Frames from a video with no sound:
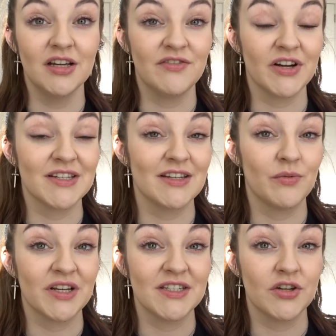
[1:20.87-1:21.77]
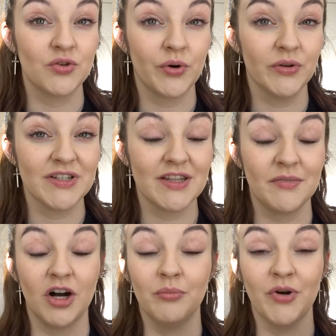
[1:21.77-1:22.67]
If you guys still want to see tutorials of
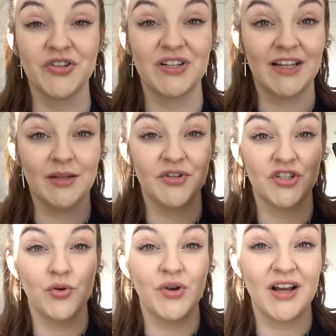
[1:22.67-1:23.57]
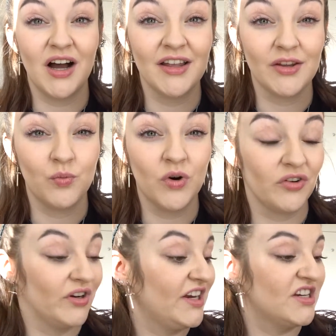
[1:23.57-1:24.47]
them, I'll most likely be doing either one
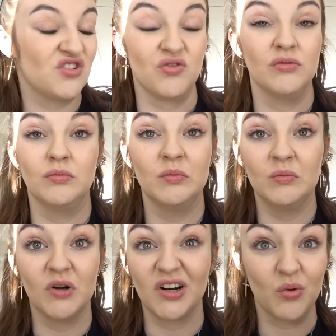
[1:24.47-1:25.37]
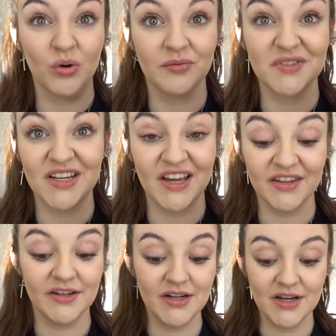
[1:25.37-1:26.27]
on each or one on all of them
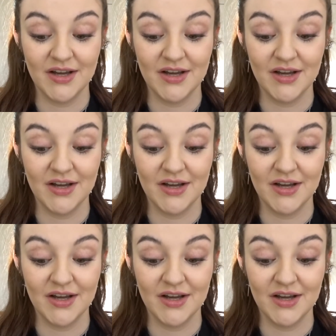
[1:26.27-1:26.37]
together.